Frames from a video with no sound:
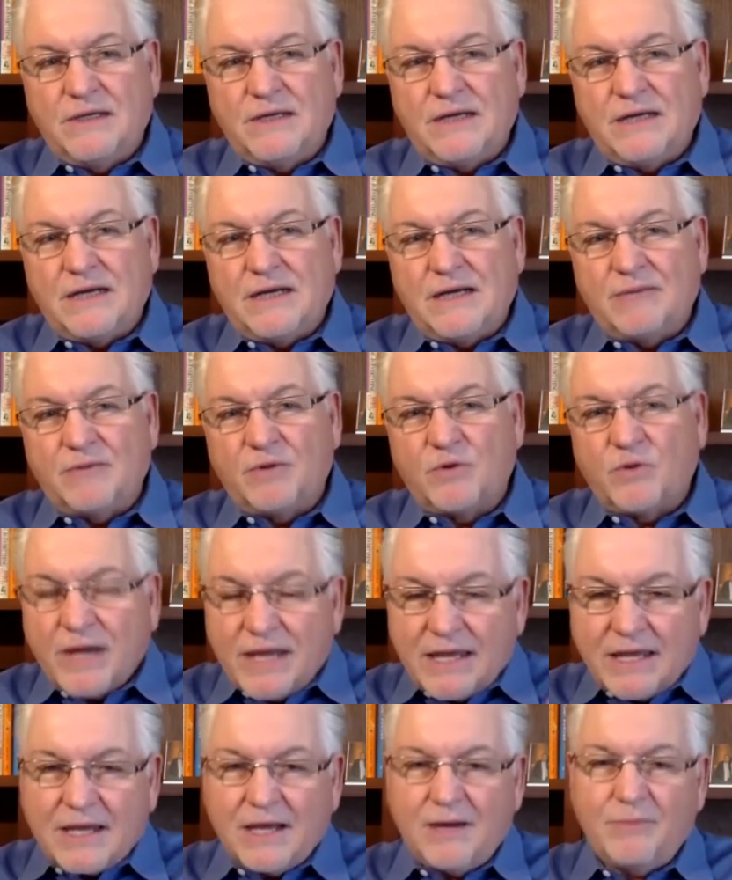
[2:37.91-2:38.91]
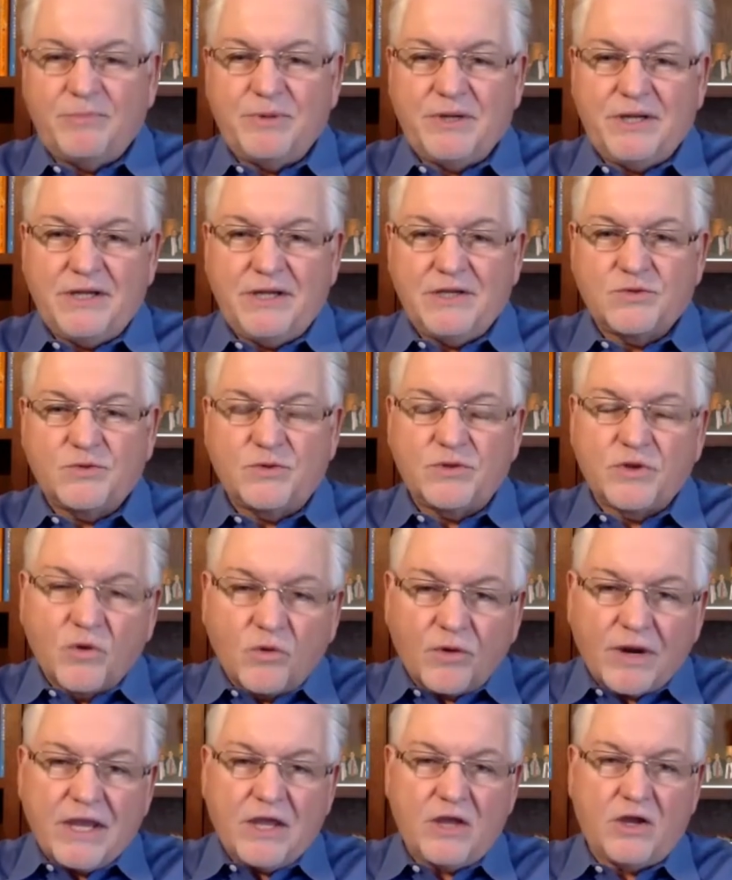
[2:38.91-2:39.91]
Um, great companies with
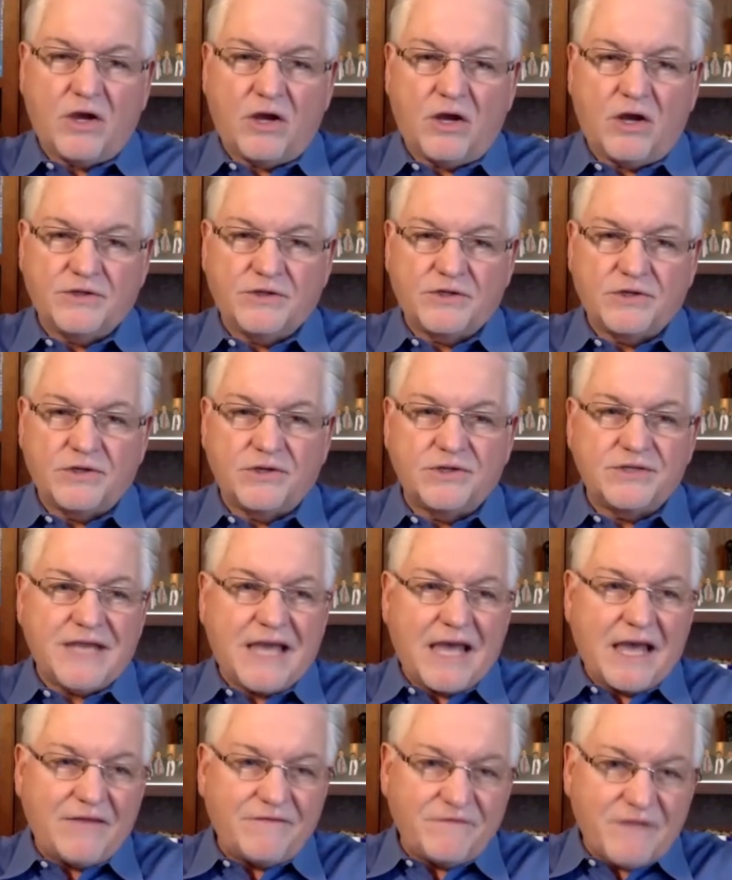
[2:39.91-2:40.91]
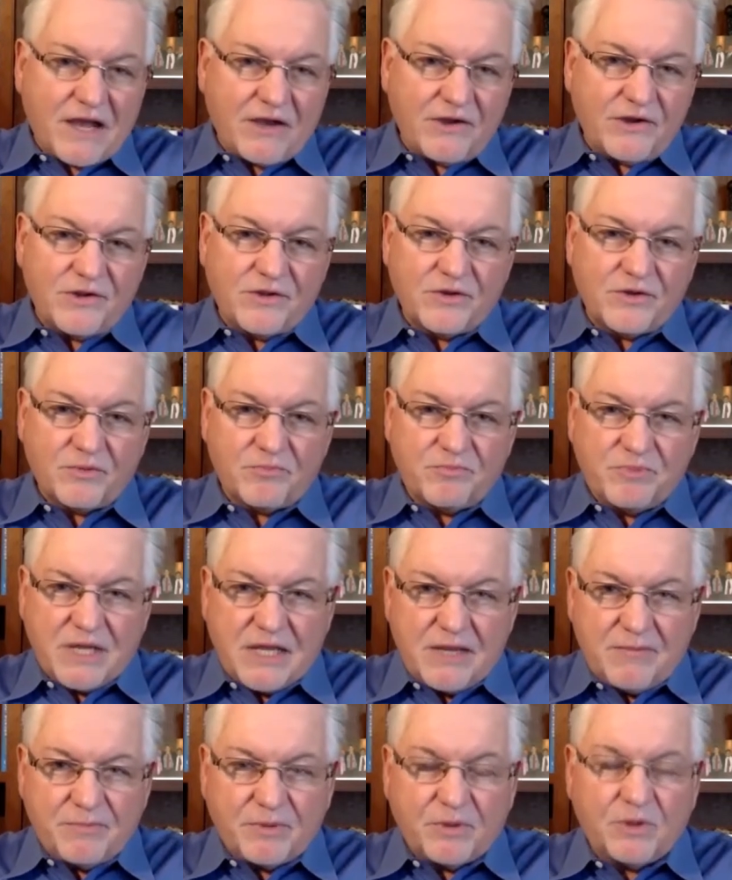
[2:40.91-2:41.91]
great cultures add value to their
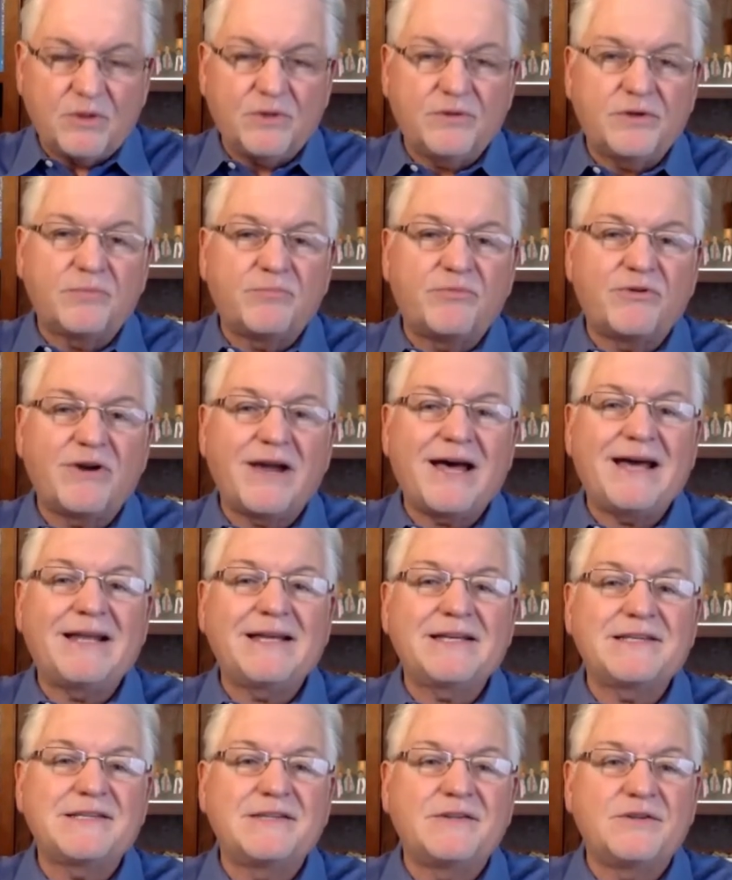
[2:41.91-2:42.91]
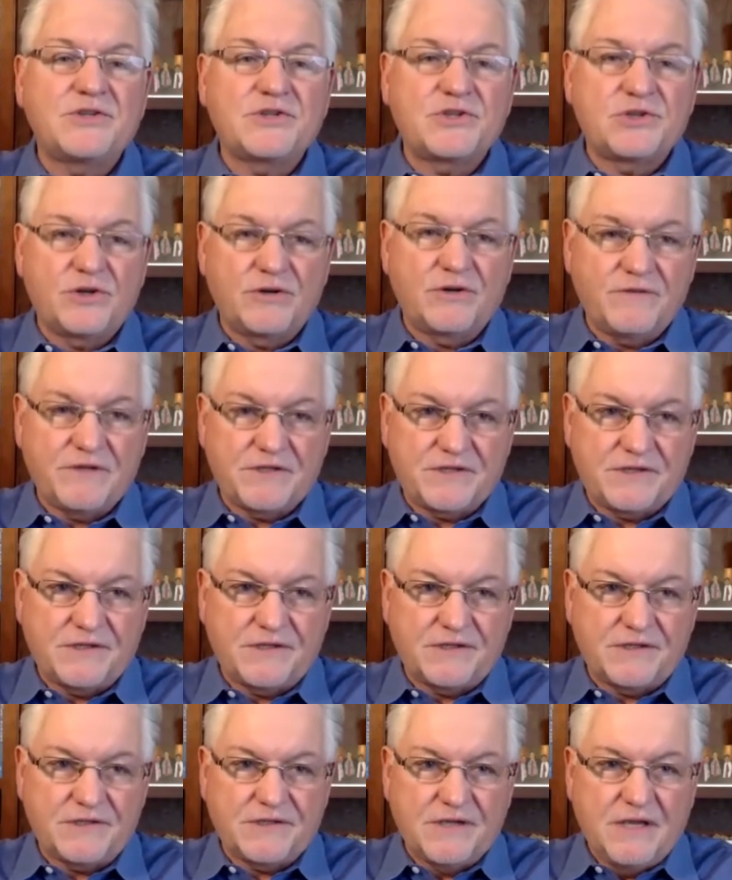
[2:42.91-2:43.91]
people, their products, and their
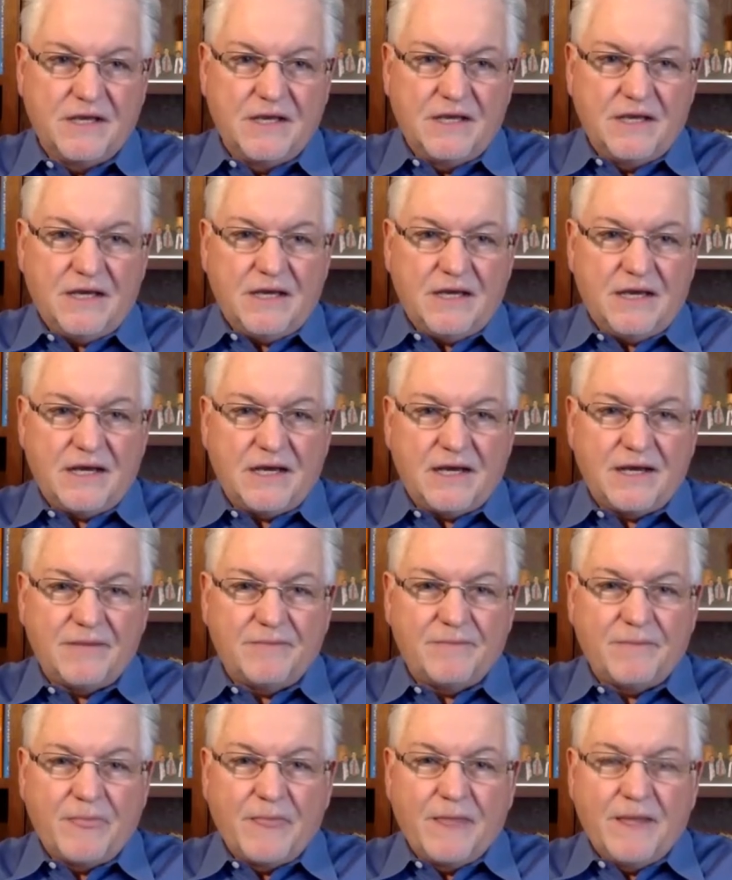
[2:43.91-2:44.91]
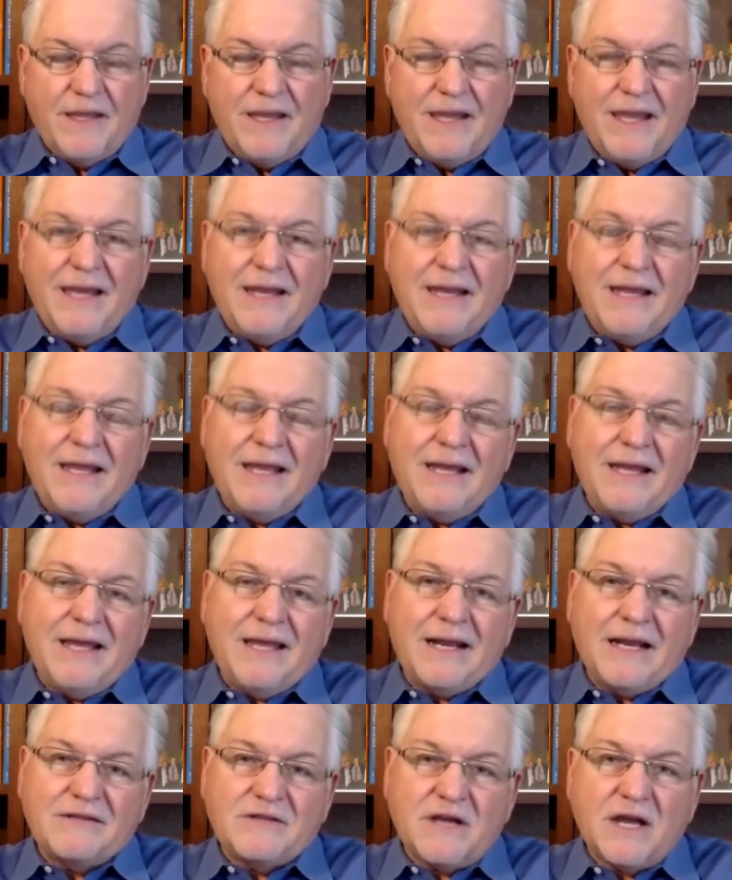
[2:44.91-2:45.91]
services. Um, and, and,
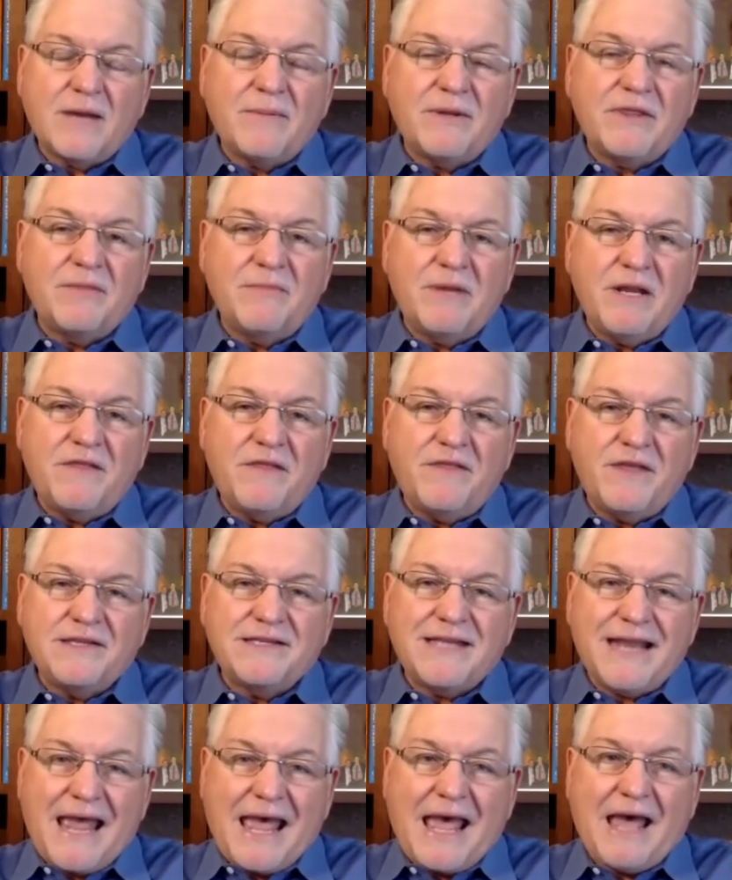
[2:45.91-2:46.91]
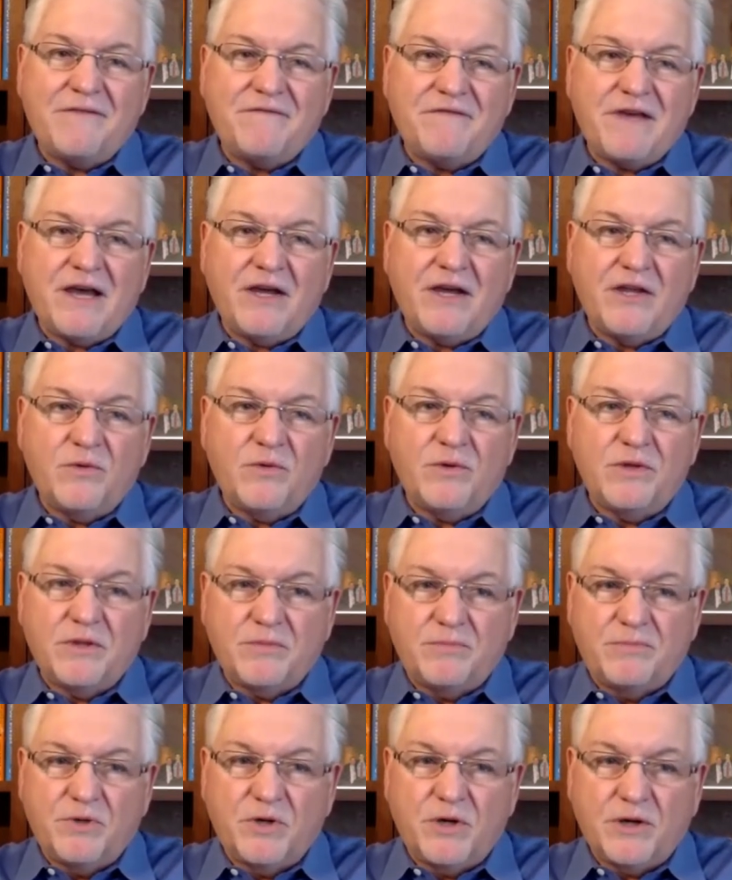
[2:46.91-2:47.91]
and I talk about the many things that add value in the
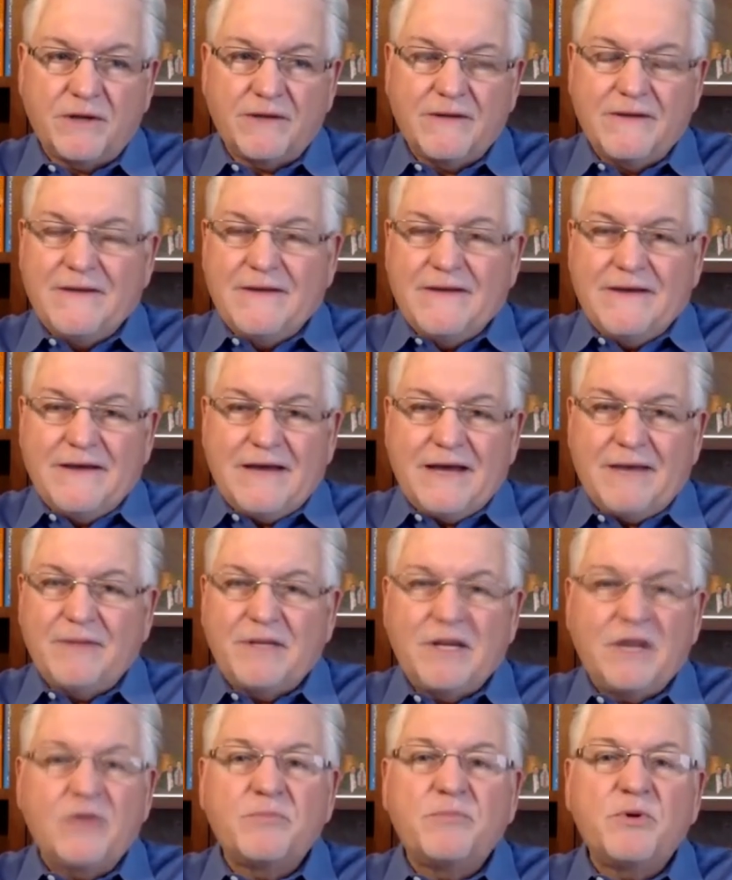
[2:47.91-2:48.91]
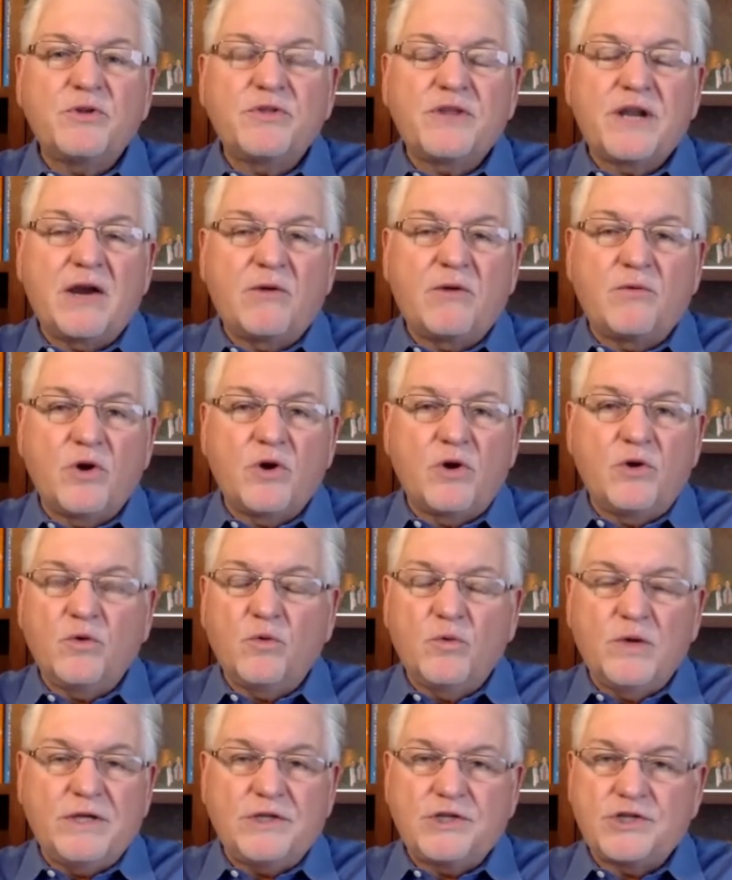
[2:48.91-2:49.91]
book. Um, another book that I wrote,
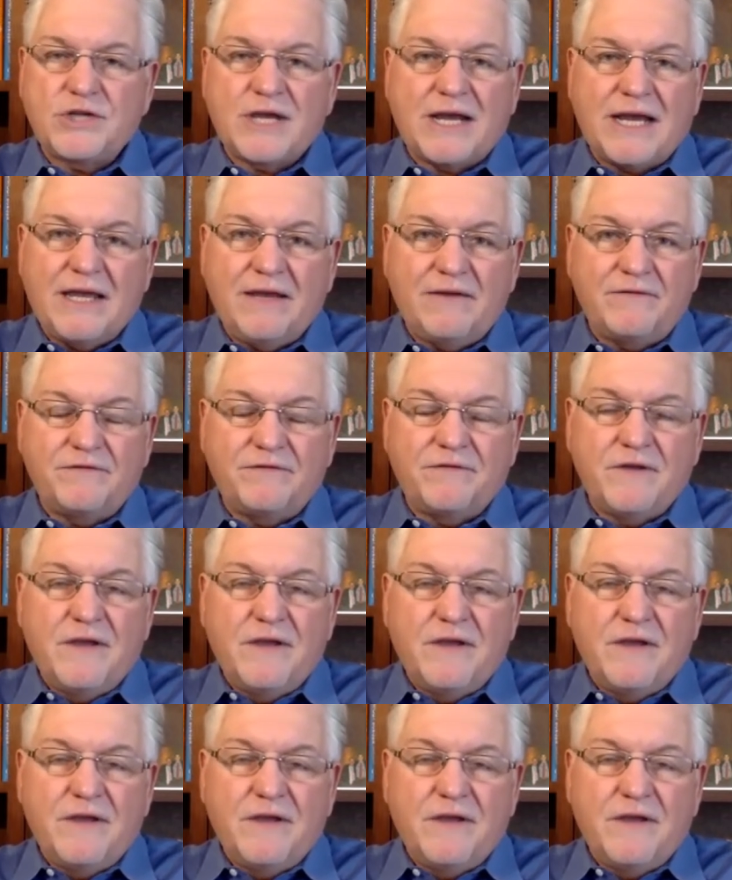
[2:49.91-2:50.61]
which I have